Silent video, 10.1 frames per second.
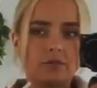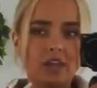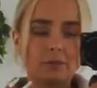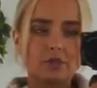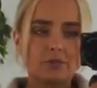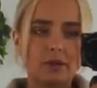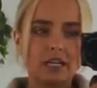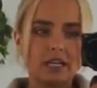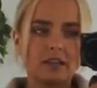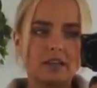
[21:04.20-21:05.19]
for that much
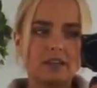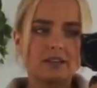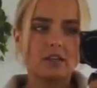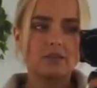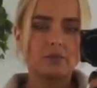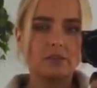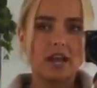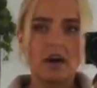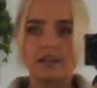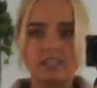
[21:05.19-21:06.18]
money that they sell it for
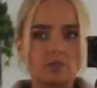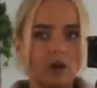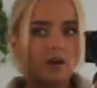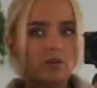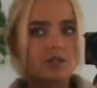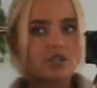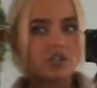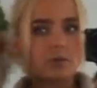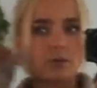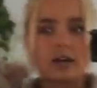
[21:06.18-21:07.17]
now. I swear it was
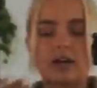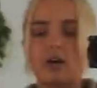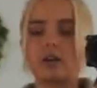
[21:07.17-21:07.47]
cheaper when I got